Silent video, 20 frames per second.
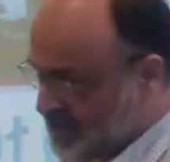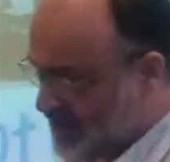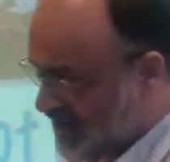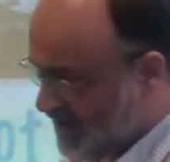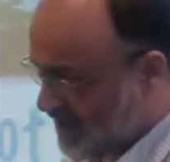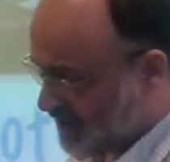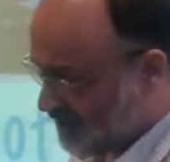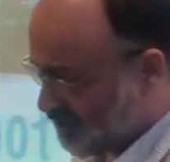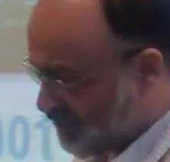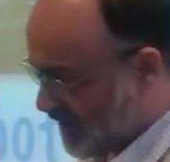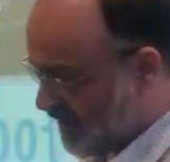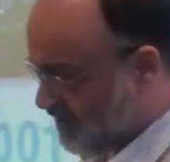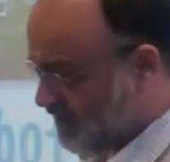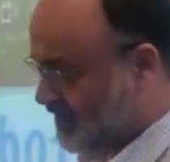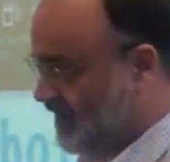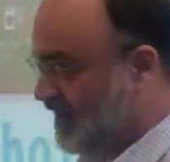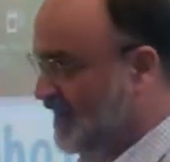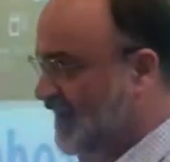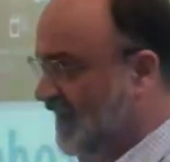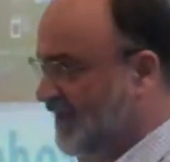take
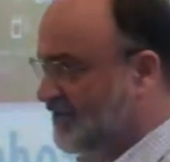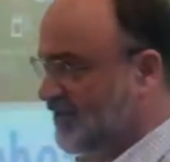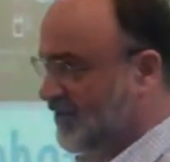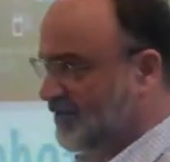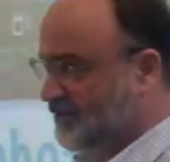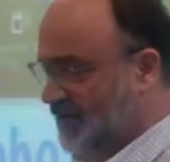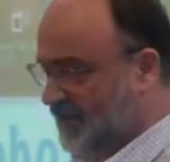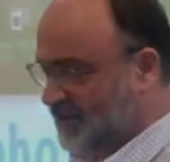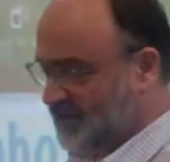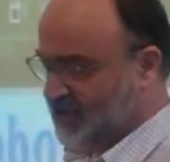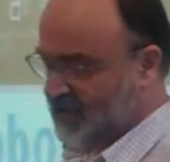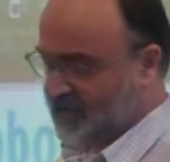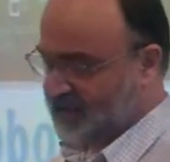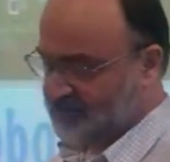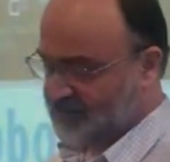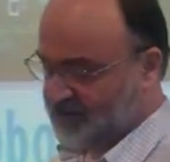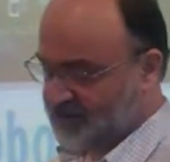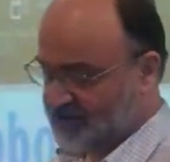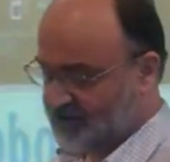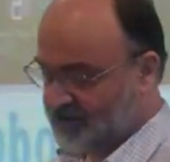a electric wheelchair
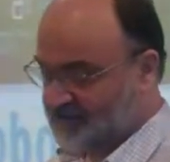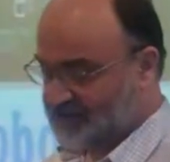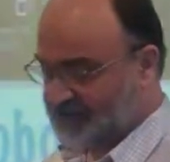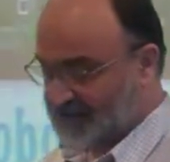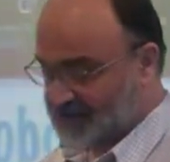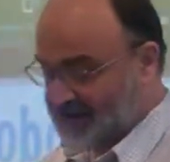and mod them.